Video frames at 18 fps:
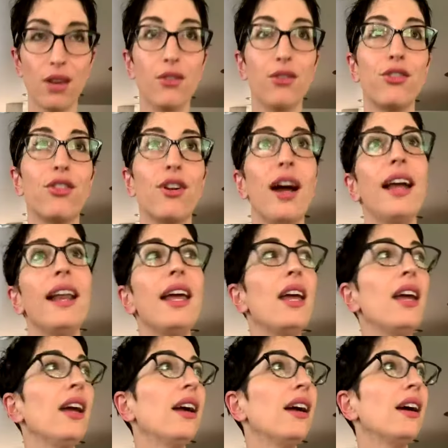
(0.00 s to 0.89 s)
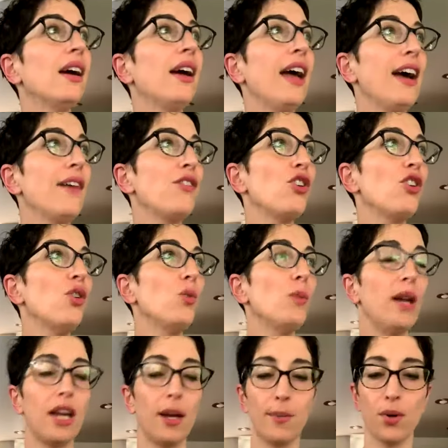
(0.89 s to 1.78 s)
Friday afternoon
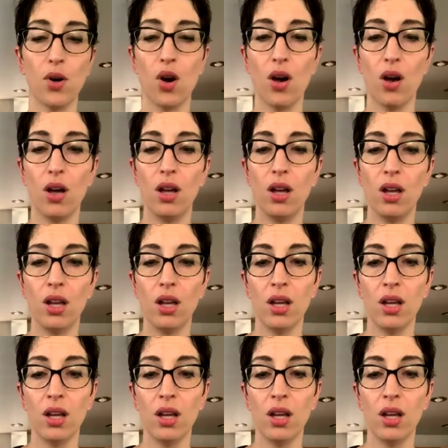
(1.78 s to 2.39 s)
wake-up call.